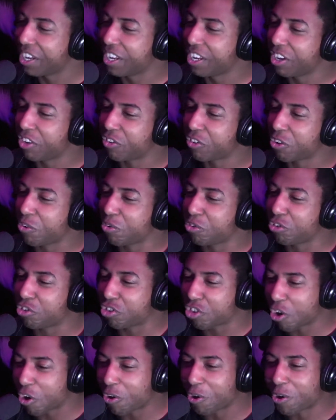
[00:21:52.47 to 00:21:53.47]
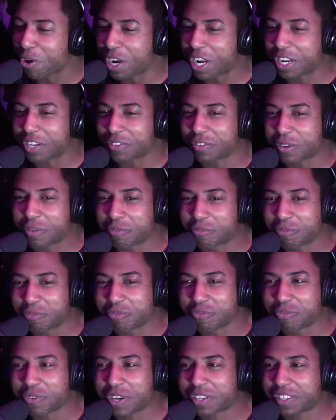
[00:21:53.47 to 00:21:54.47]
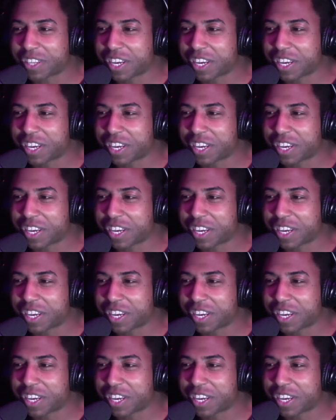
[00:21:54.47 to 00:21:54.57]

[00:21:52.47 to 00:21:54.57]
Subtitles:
His own daughter hates him. Fuck that